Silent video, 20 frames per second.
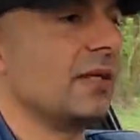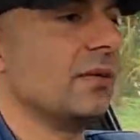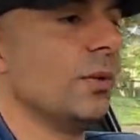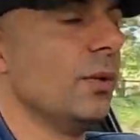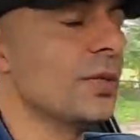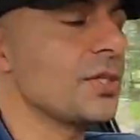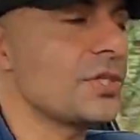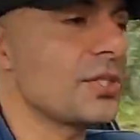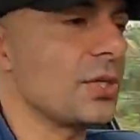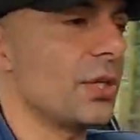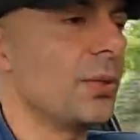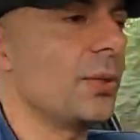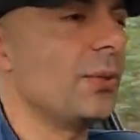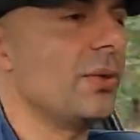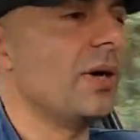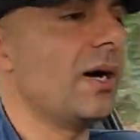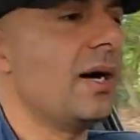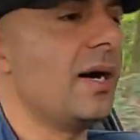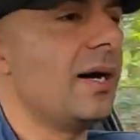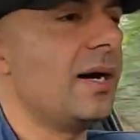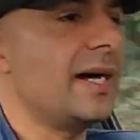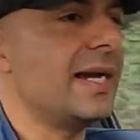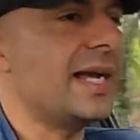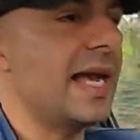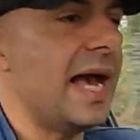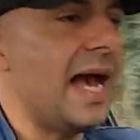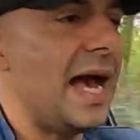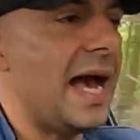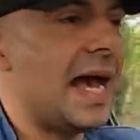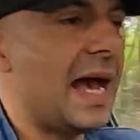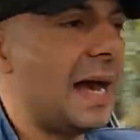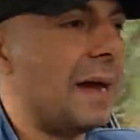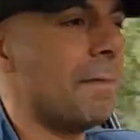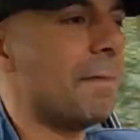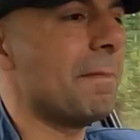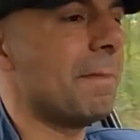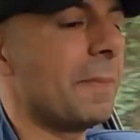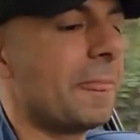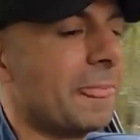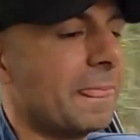Also, I am